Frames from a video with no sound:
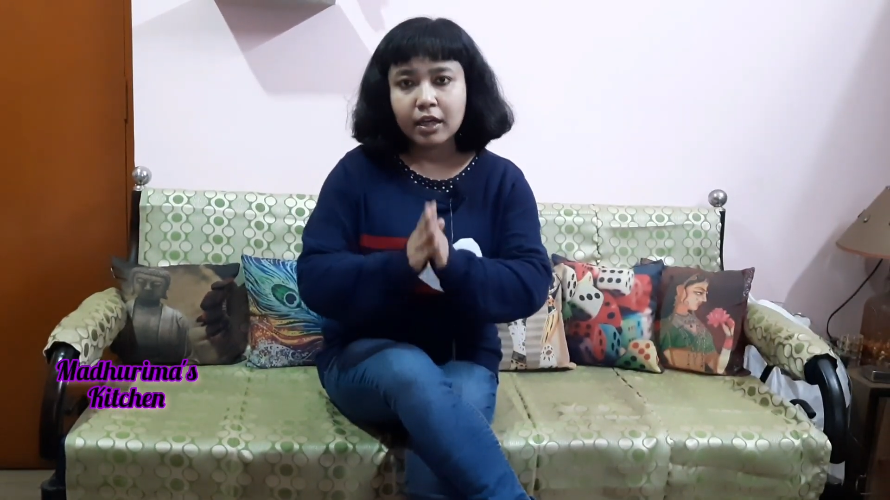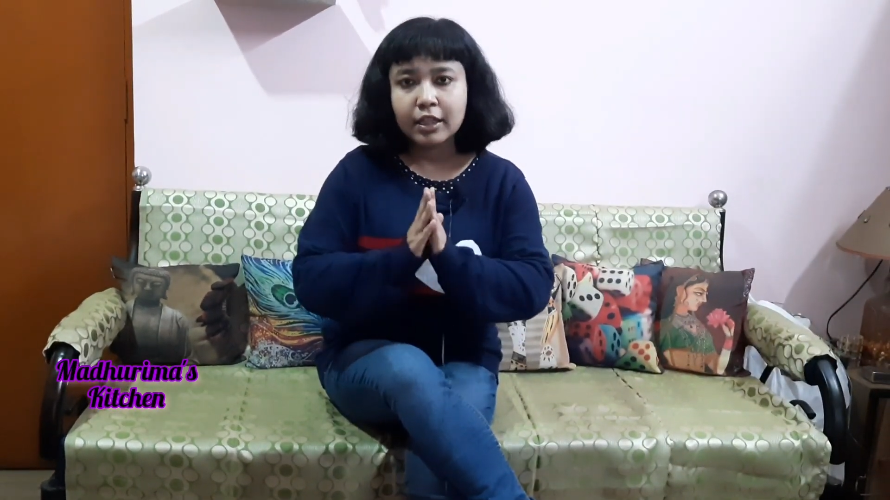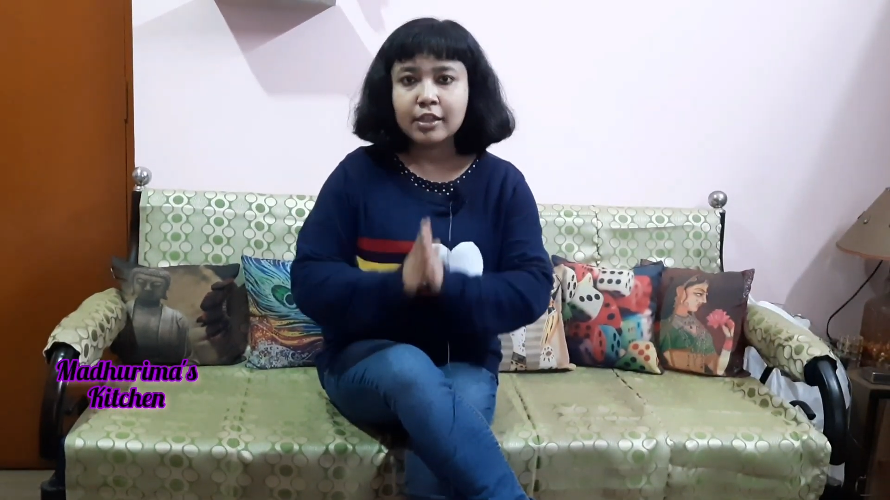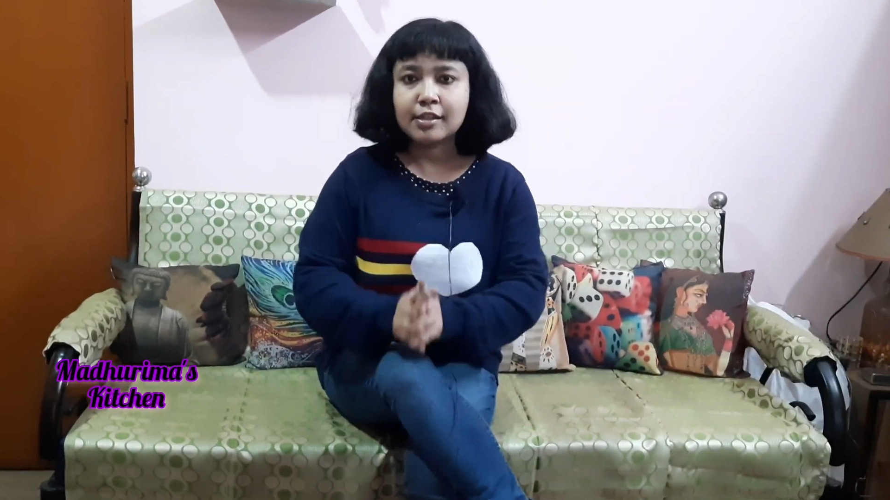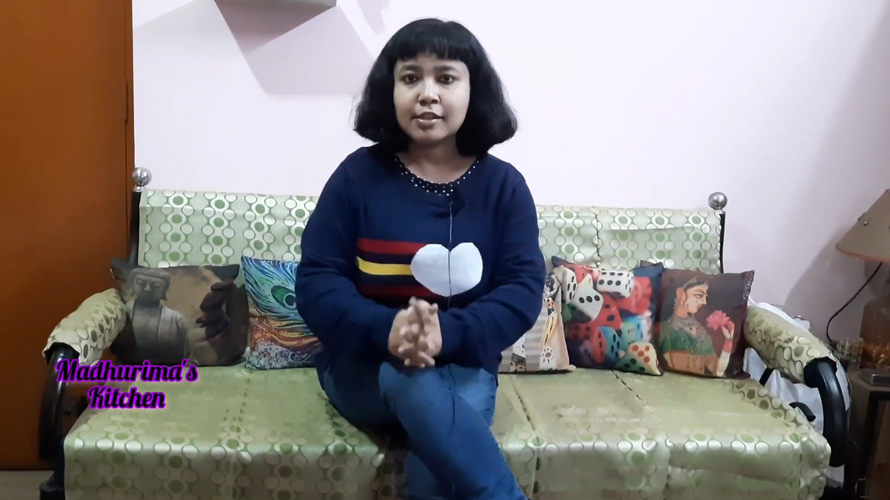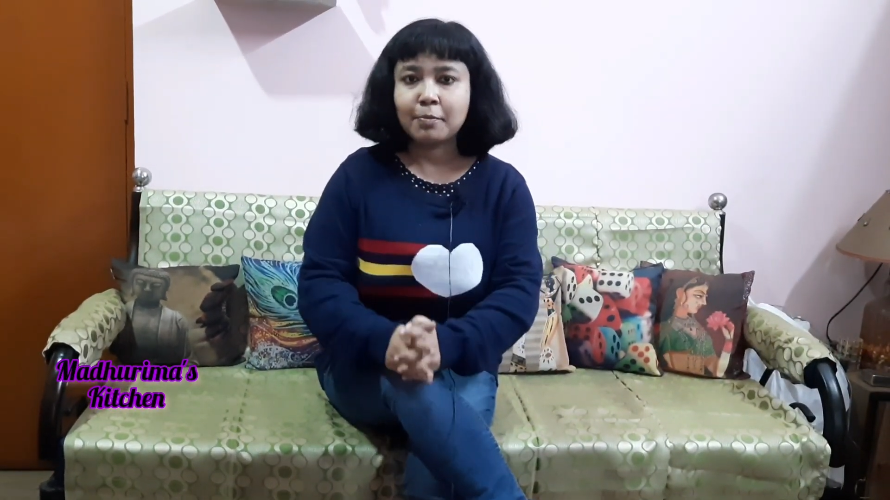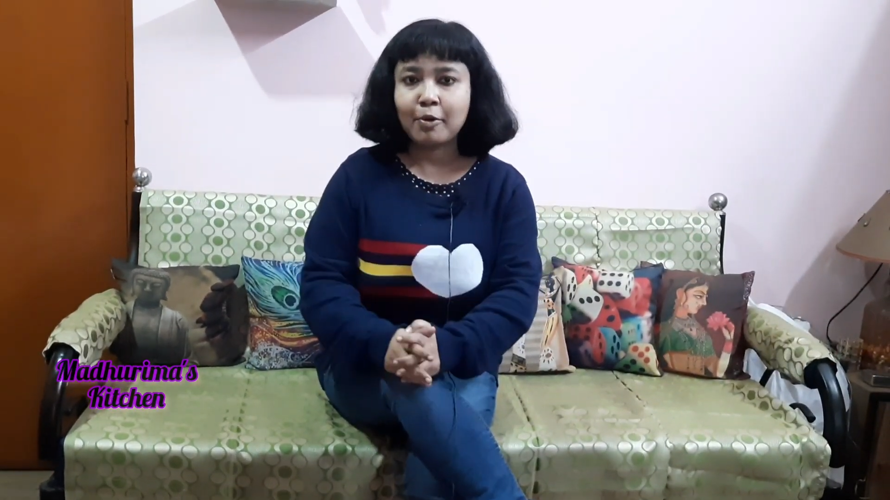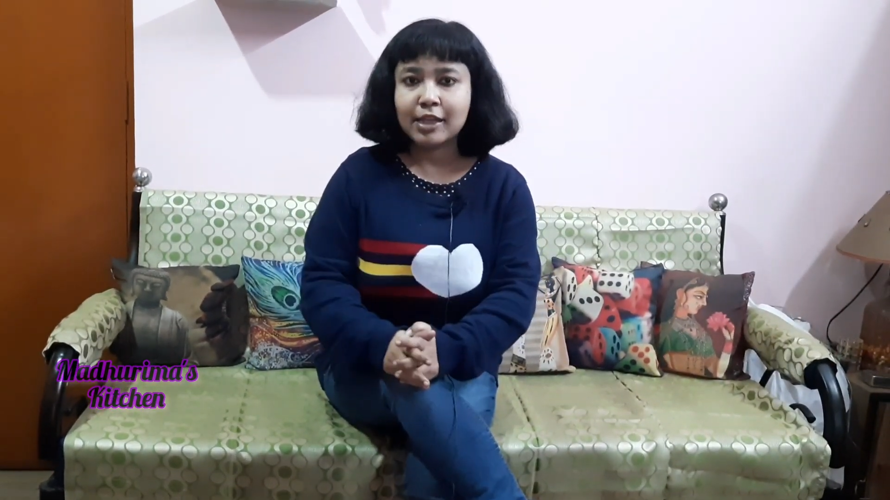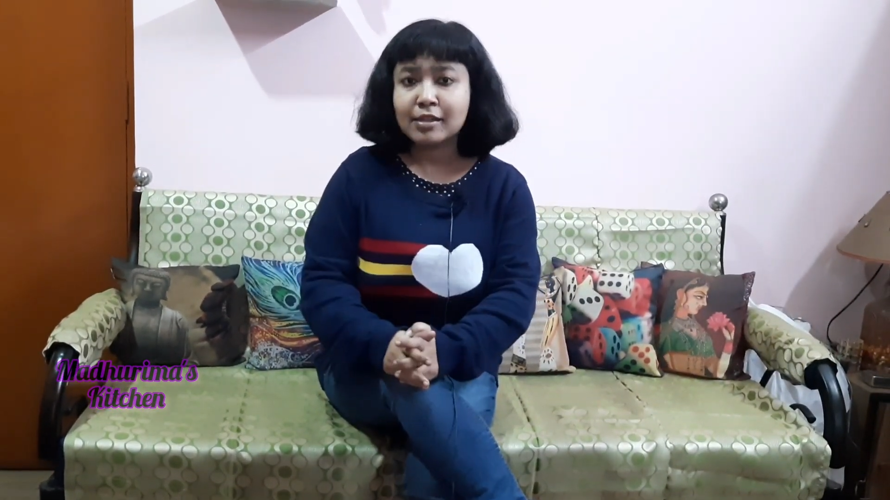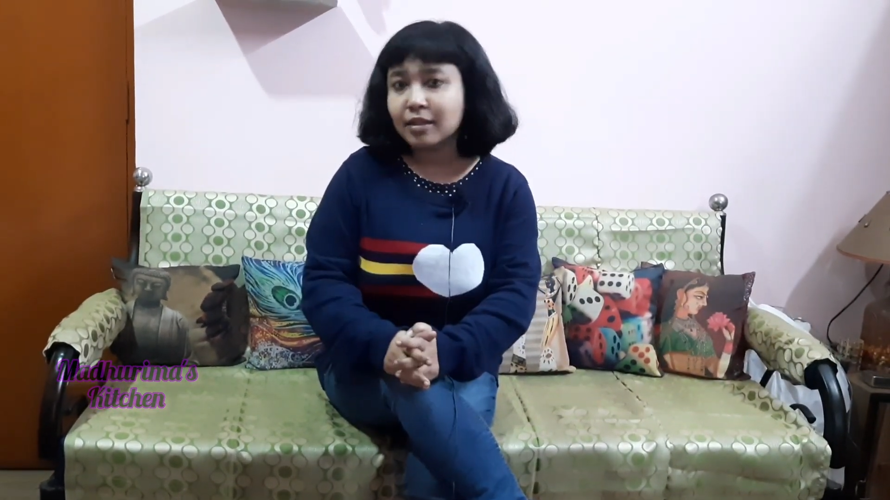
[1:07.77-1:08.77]
there is a
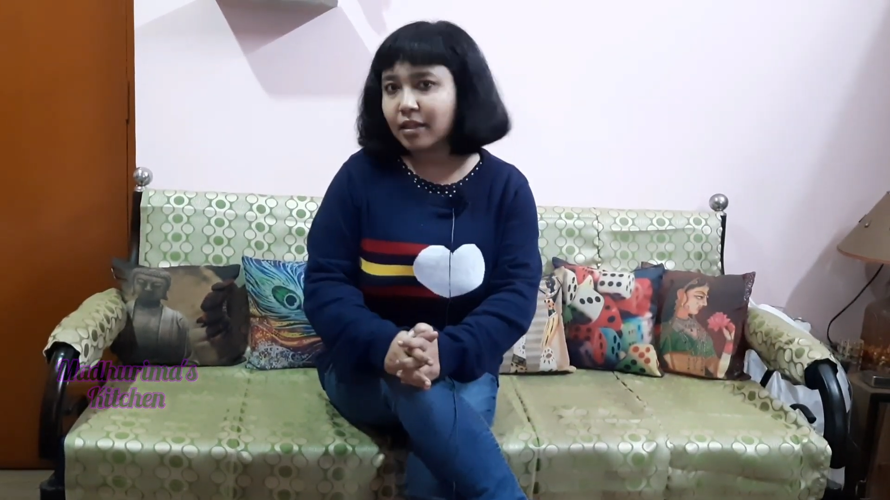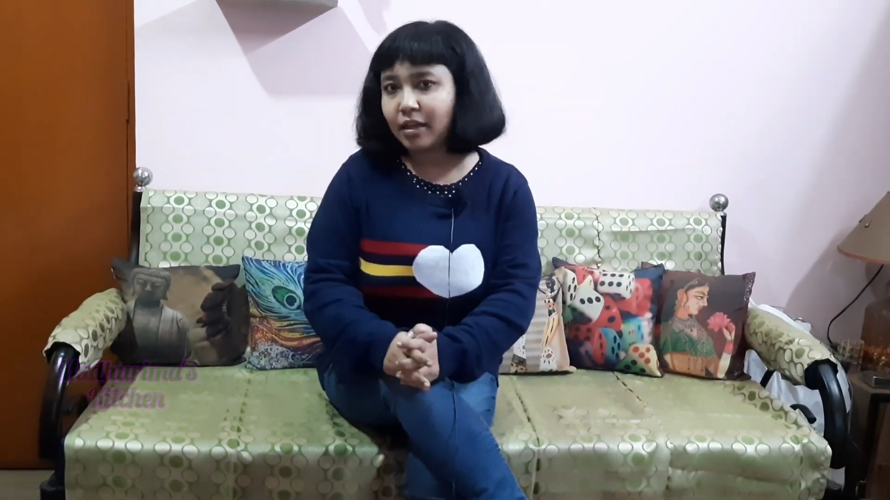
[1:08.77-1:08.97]
surprise.